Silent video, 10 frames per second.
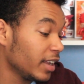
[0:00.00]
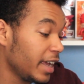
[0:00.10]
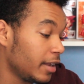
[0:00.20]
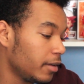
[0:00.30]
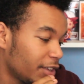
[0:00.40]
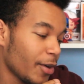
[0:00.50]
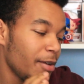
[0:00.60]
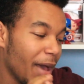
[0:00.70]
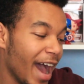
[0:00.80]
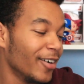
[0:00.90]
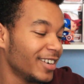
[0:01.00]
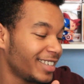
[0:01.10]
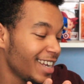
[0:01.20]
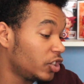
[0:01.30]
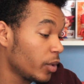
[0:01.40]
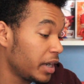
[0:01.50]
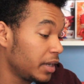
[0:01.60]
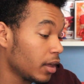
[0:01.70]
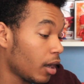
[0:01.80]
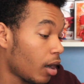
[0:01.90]
her latent psiot powers and
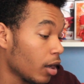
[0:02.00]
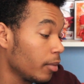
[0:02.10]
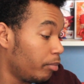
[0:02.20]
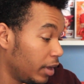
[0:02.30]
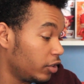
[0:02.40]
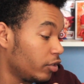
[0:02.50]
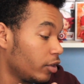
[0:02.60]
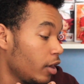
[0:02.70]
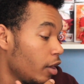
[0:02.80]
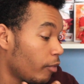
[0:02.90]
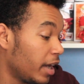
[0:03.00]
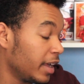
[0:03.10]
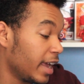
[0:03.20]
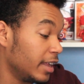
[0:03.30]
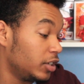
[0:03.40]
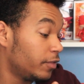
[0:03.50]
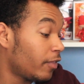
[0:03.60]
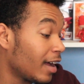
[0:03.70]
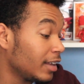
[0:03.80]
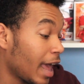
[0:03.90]
joined the Harbinger Renegade, she
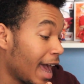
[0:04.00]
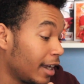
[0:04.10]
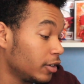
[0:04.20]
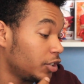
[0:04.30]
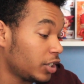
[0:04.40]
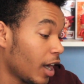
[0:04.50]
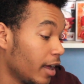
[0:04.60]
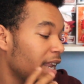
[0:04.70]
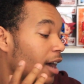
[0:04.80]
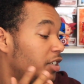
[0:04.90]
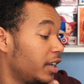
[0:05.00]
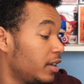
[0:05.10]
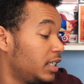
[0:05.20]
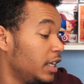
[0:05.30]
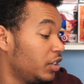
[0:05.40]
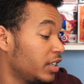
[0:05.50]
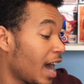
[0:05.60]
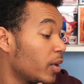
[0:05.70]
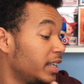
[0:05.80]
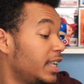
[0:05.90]
finally had her shot. But now she's gonna see if she's
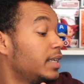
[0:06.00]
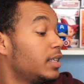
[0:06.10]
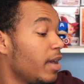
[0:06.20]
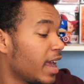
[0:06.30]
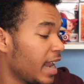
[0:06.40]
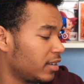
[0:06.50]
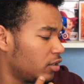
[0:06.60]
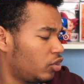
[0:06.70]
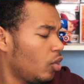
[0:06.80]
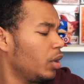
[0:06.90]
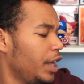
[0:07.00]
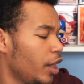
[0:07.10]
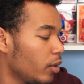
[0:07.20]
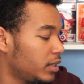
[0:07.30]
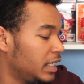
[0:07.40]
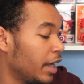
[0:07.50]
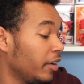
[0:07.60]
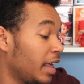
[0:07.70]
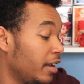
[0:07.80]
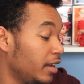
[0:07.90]
got what it takes to make it as a solo hero, seek her
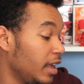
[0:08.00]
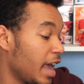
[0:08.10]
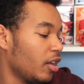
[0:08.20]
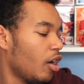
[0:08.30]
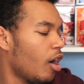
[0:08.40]
identity, and